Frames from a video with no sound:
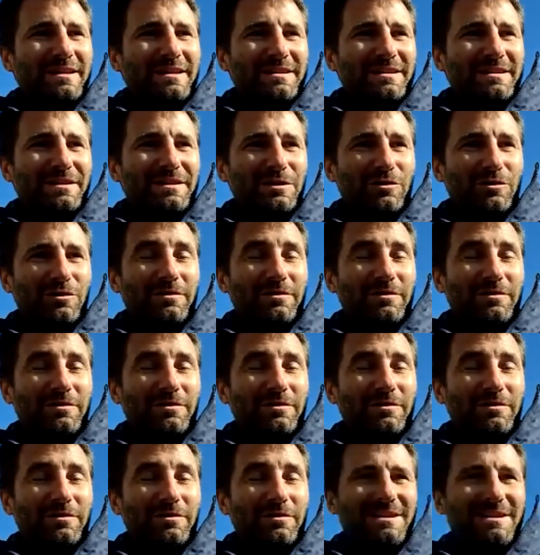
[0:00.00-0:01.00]
Even
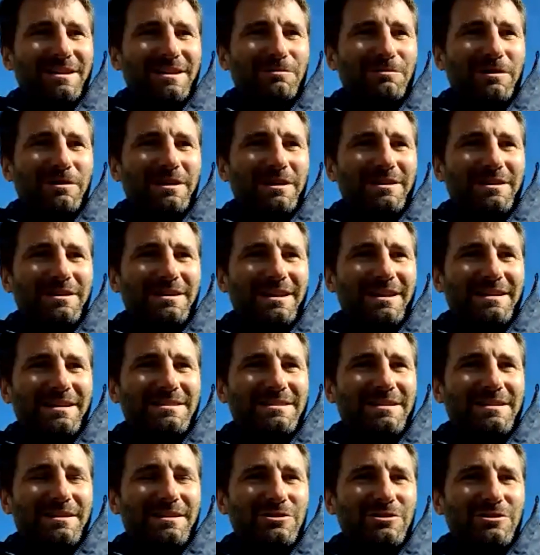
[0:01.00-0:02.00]
recently we had a net
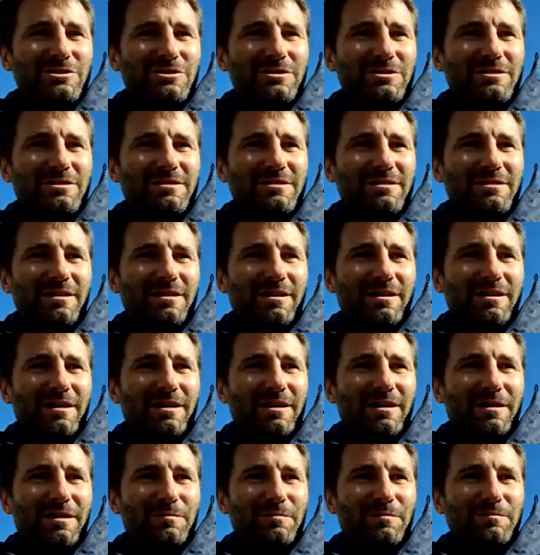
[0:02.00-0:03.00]
session
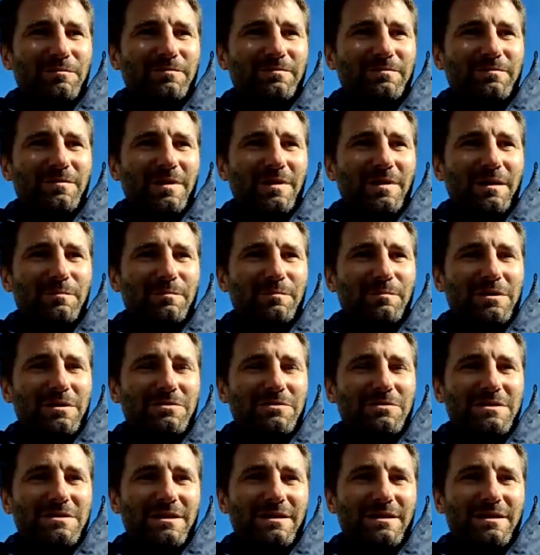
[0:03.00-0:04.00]
at
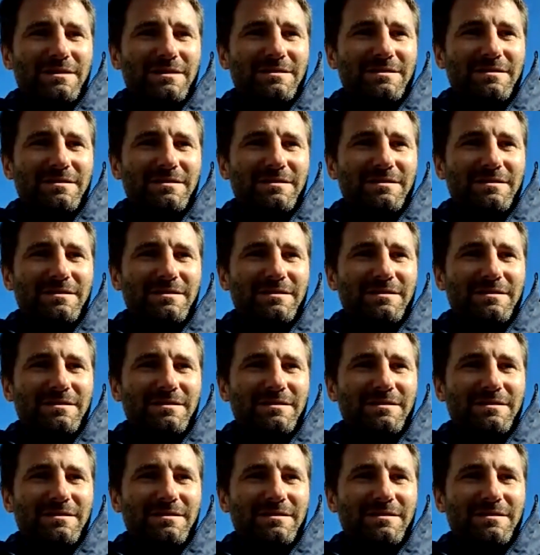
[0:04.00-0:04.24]
Middlesex,